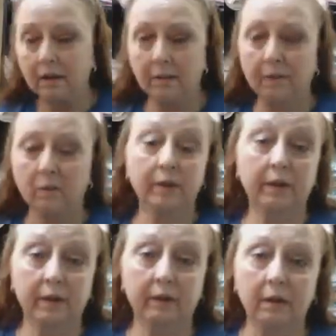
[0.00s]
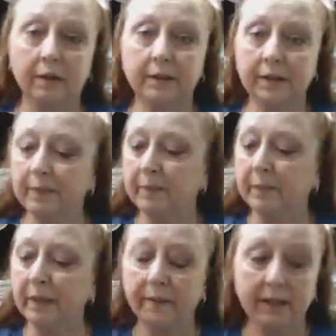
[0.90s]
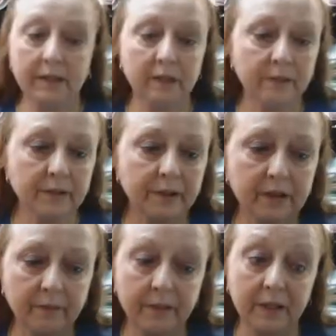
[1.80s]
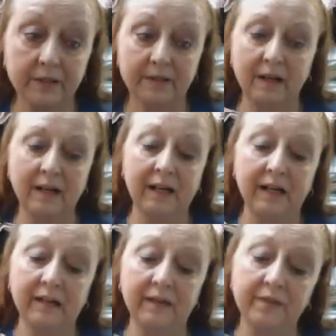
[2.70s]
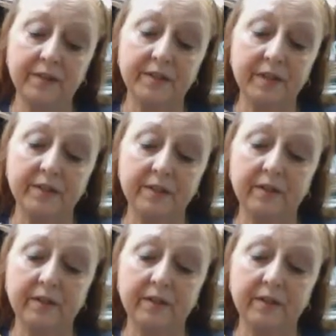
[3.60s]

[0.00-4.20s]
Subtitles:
I'll be working a long time to pay back some of the stuff because I love the stuff,